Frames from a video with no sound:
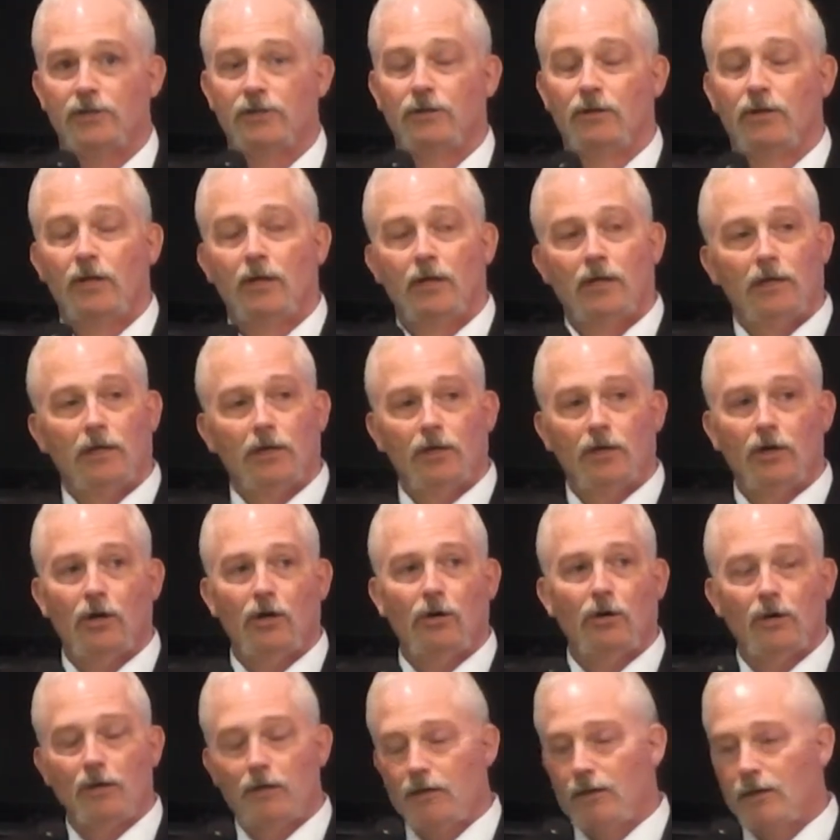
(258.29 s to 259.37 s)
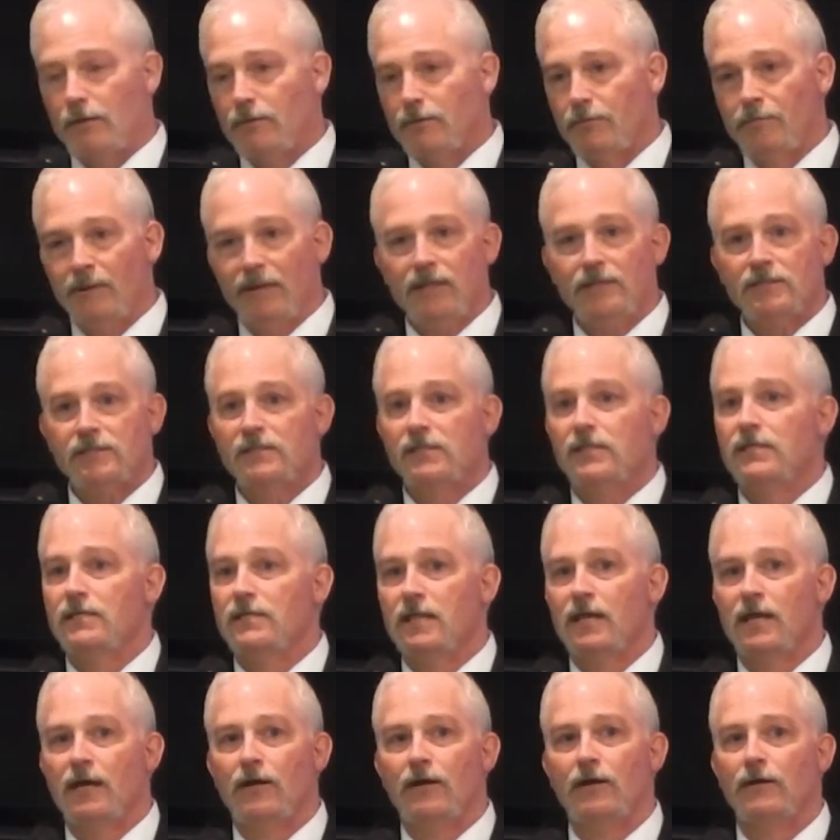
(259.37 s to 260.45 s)
And, the biggest thing
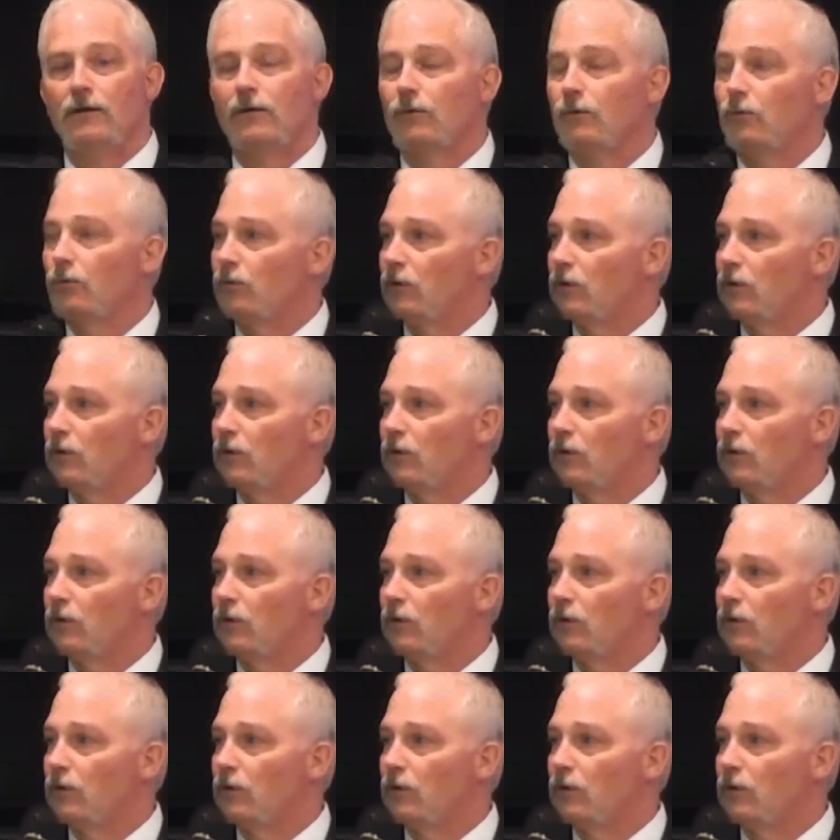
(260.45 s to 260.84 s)
then